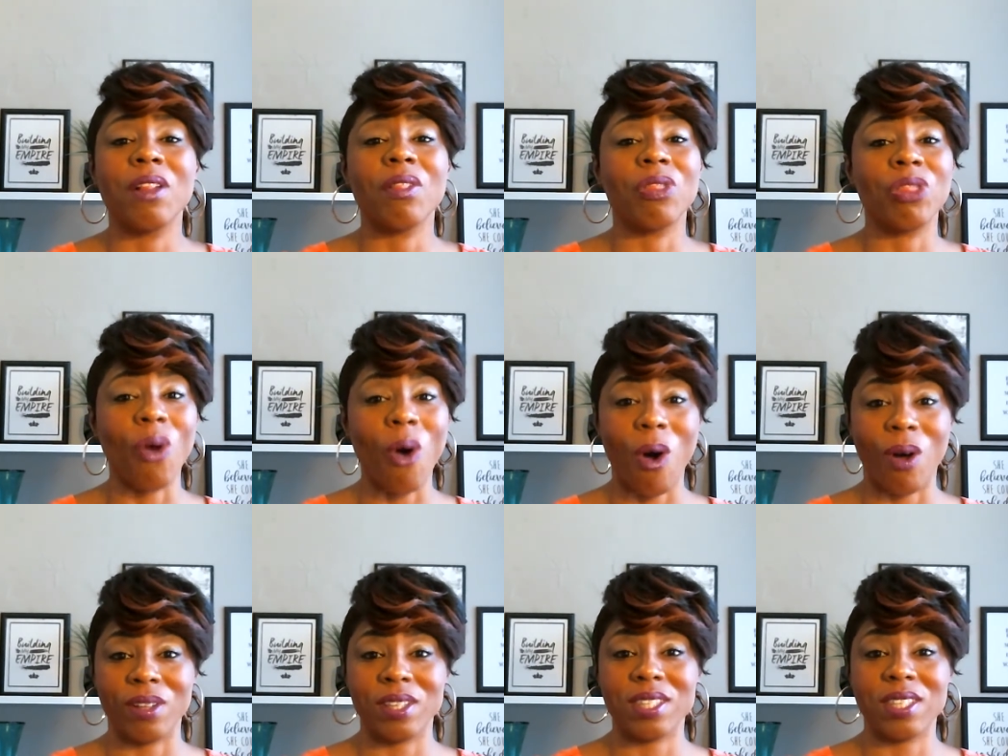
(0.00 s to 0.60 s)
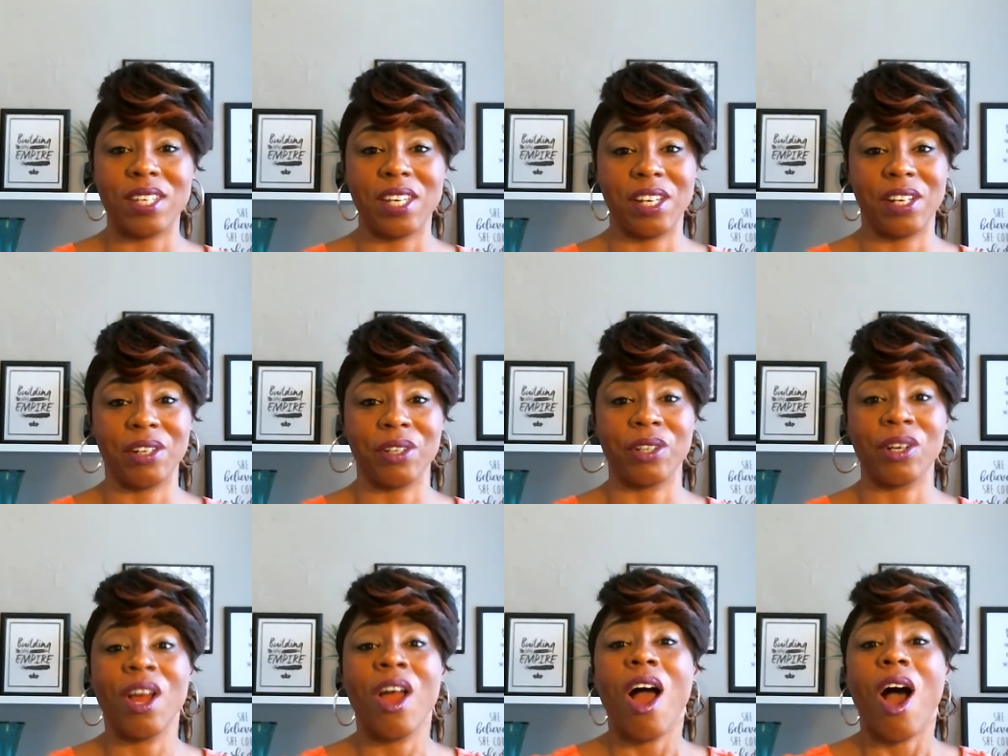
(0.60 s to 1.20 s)
thoughts
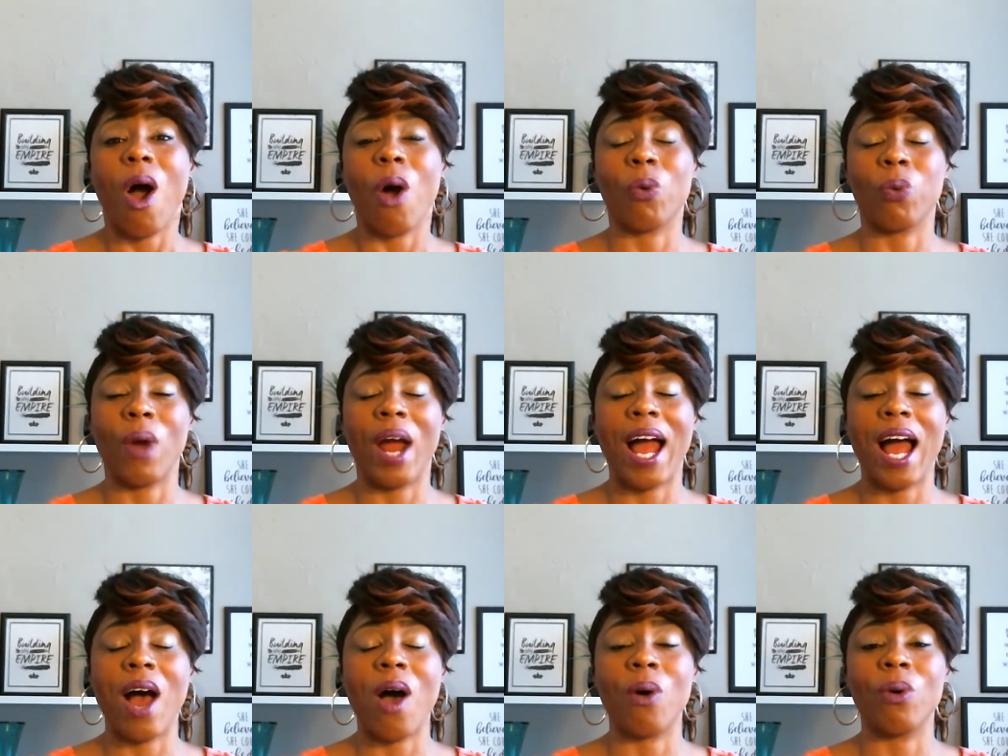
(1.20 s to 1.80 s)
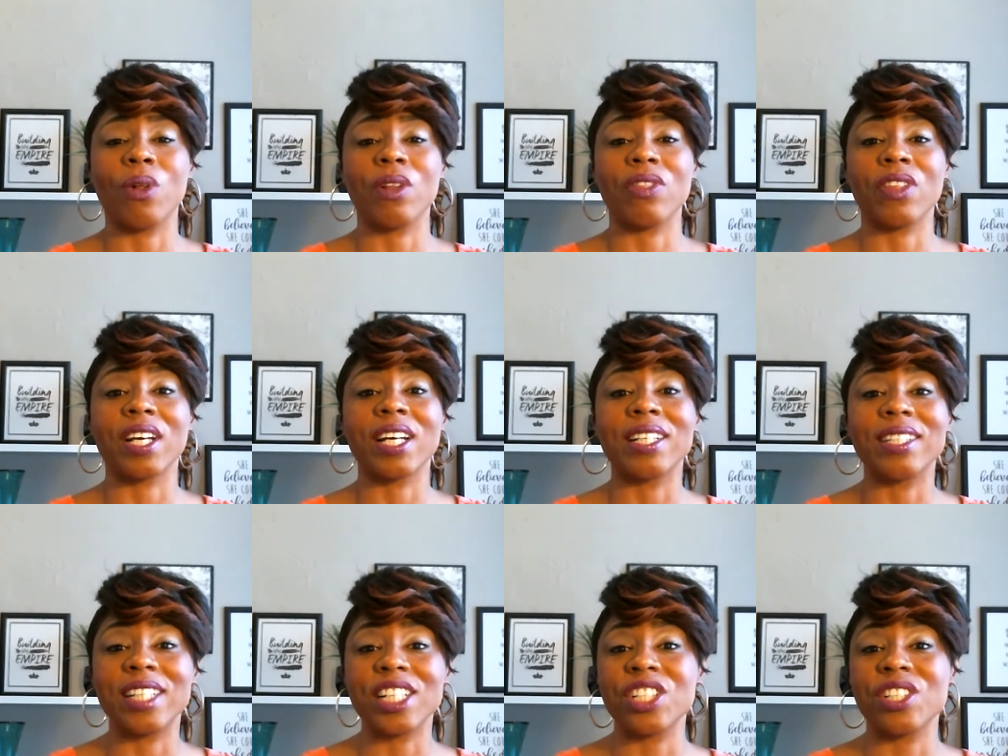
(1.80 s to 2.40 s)
here around the
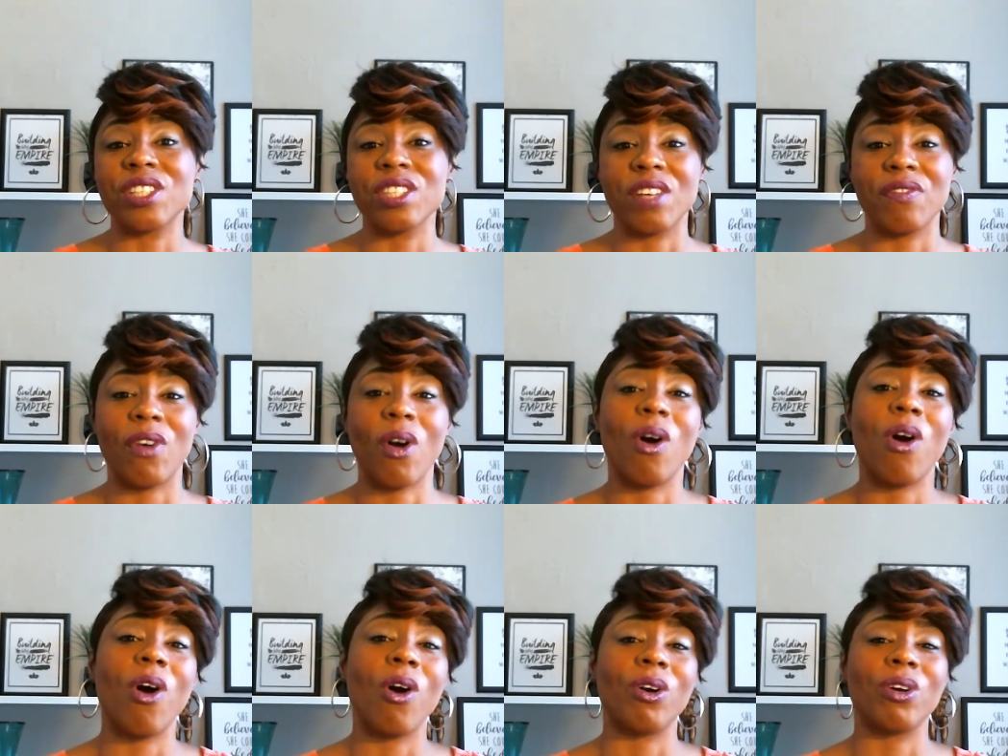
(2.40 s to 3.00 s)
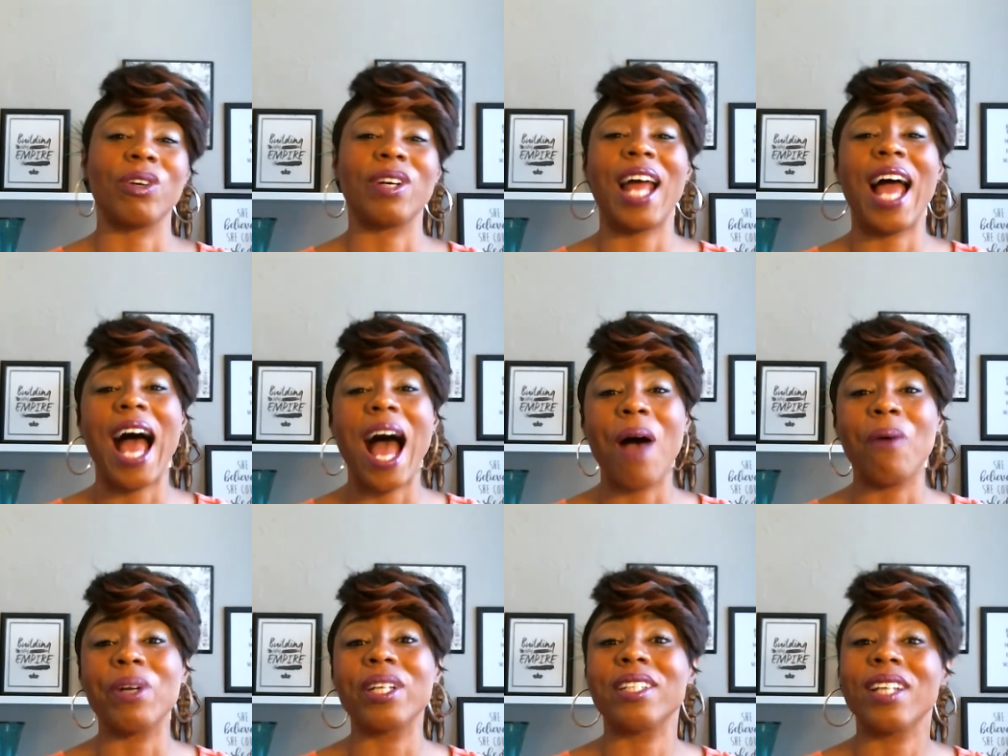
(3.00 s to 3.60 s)
conditions of our heart and
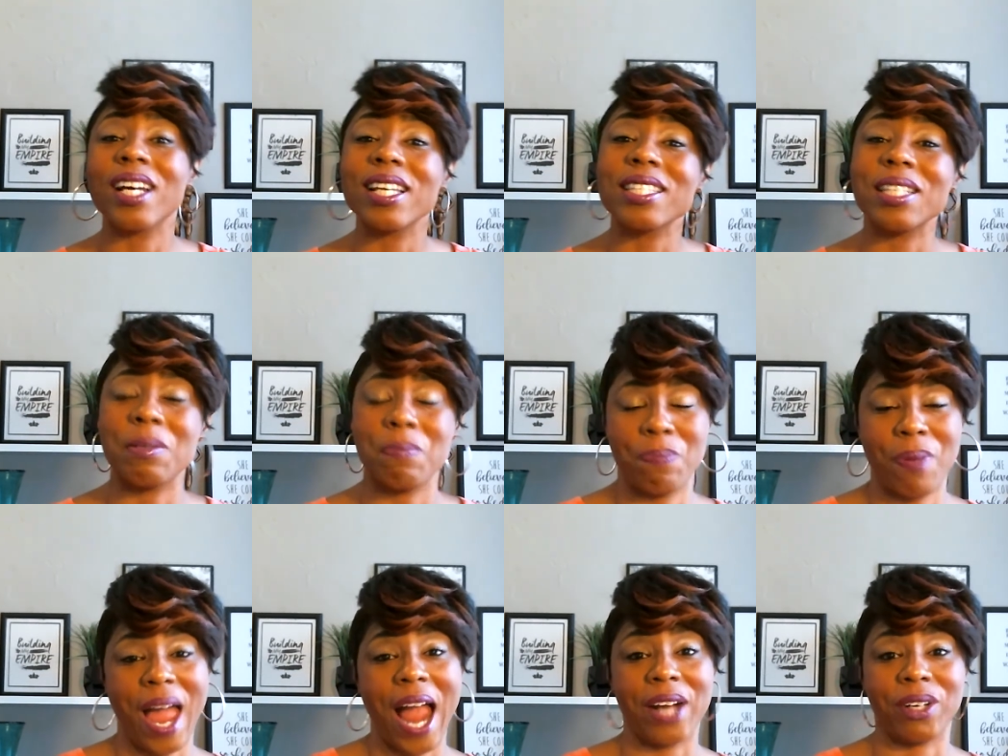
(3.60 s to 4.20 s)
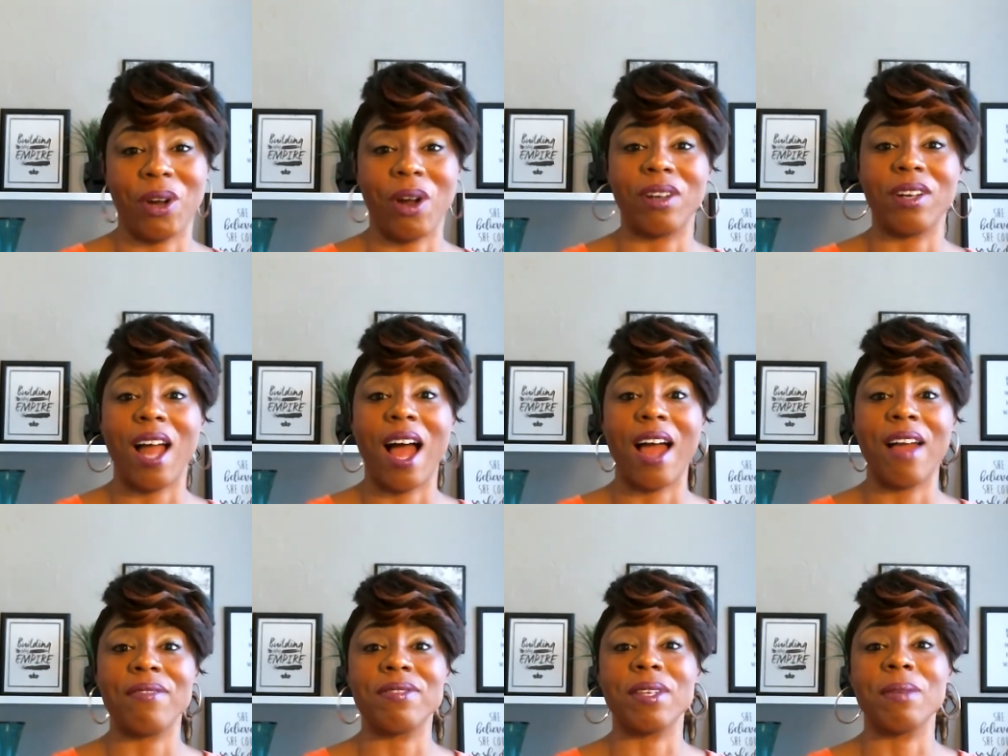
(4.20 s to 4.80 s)
how it does impact our
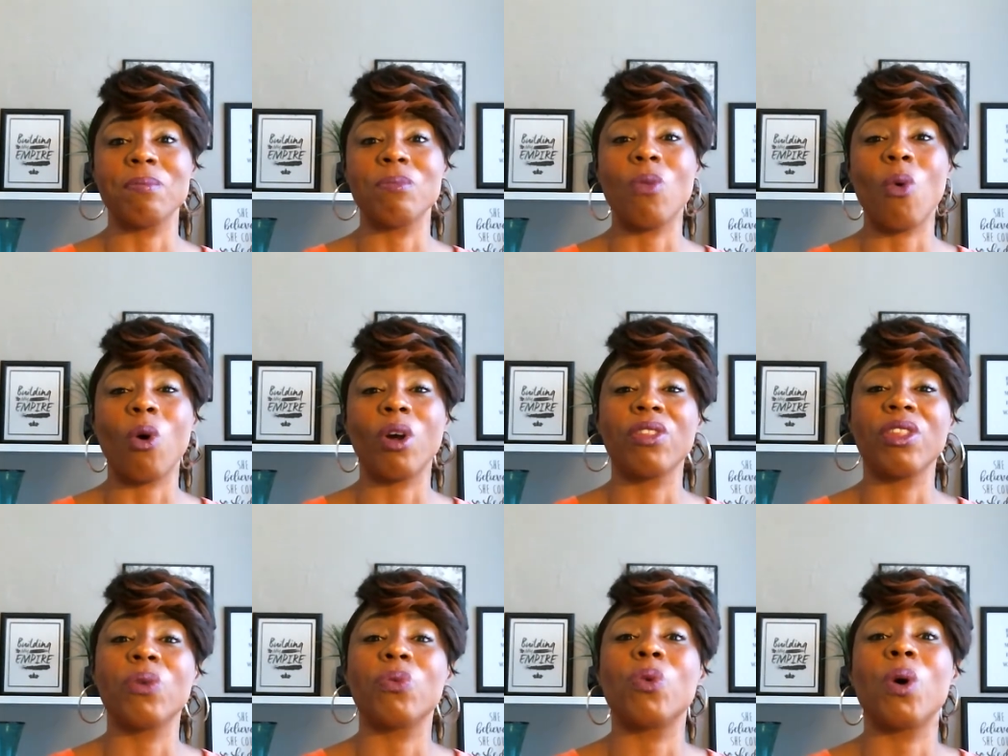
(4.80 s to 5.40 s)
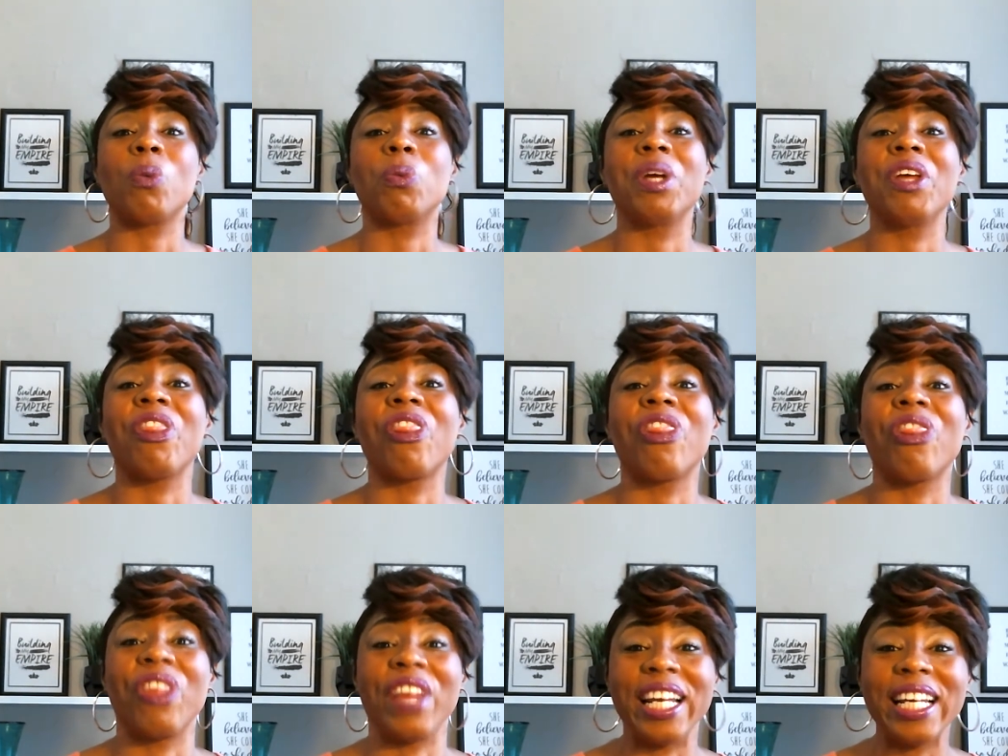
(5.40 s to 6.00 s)
lives and more than what we
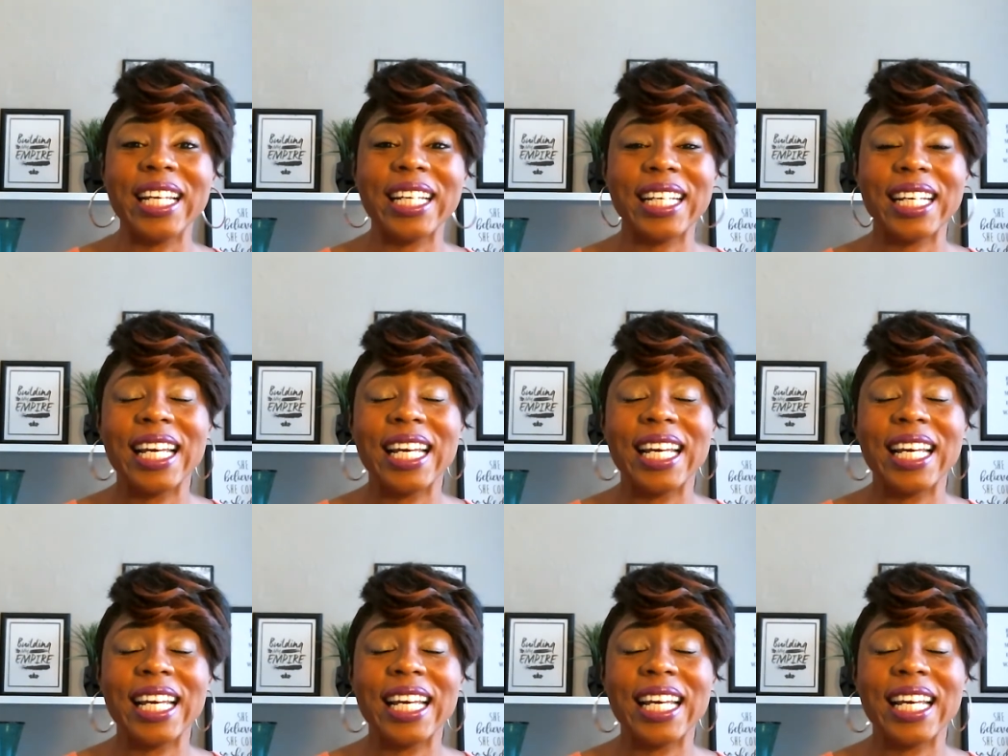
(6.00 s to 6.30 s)
think.